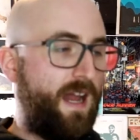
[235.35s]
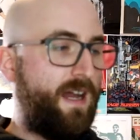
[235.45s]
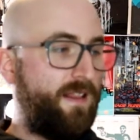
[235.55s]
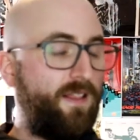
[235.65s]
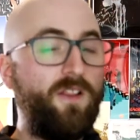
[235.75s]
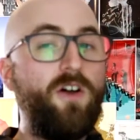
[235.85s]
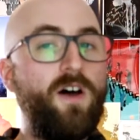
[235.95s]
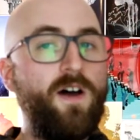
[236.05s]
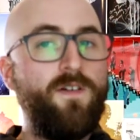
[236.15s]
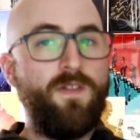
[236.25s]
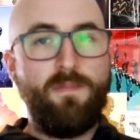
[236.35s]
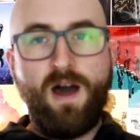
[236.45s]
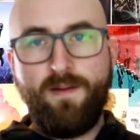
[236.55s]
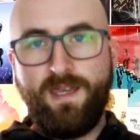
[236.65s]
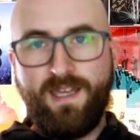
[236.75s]
I love the
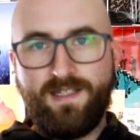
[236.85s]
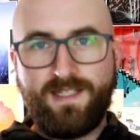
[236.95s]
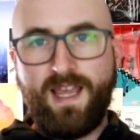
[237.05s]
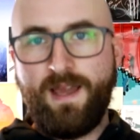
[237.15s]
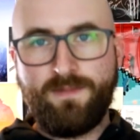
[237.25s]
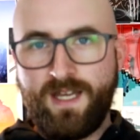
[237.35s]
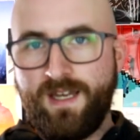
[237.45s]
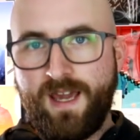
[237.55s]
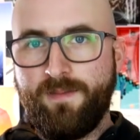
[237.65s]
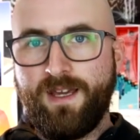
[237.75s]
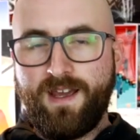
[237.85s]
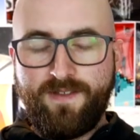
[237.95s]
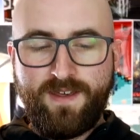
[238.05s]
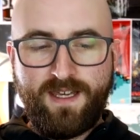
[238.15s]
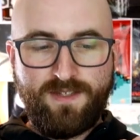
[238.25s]
Bobby and Sam dynamic. I
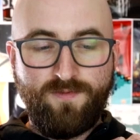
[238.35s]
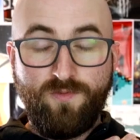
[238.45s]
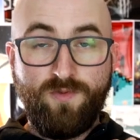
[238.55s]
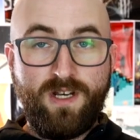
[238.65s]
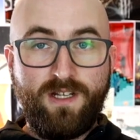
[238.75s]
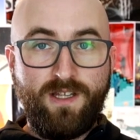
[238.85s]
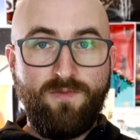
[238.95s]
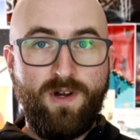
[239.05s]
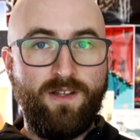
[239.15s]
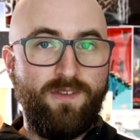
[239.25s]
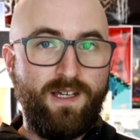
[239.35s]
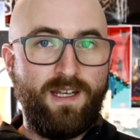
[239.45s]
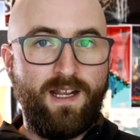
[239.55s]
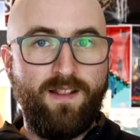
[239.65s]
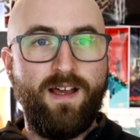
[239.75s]
think it's really well
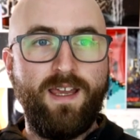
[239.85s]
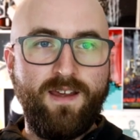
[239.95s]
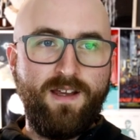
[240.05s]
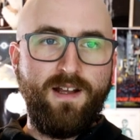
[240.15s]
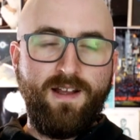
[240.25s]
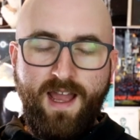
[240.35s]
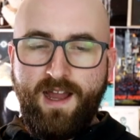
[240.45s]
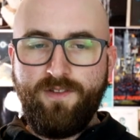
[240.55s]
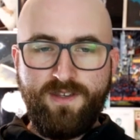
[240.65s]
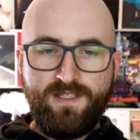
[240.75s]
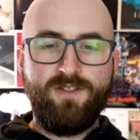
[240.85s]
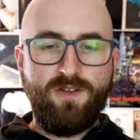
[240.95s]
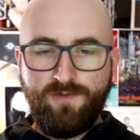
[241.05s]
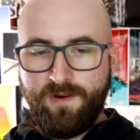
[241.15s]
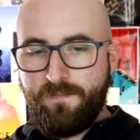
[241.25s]
done. I like how these
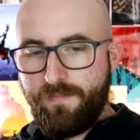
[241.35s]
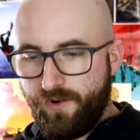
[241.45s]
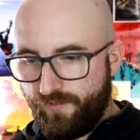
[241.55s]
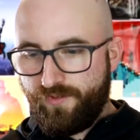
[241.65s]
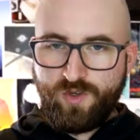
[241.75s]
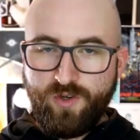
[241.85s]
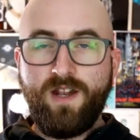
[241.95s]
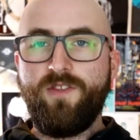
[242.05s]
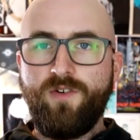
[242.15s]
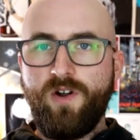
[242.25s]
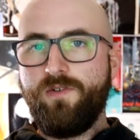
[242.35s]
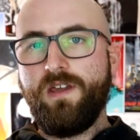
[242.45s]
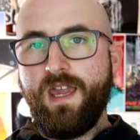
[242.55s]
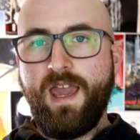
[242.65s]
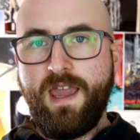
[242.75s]
two are both good at their own
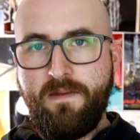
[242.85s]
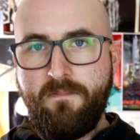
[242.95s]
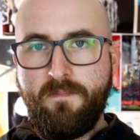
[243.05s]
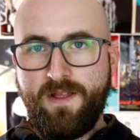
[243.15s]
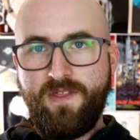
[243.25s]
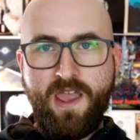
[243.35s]
game, but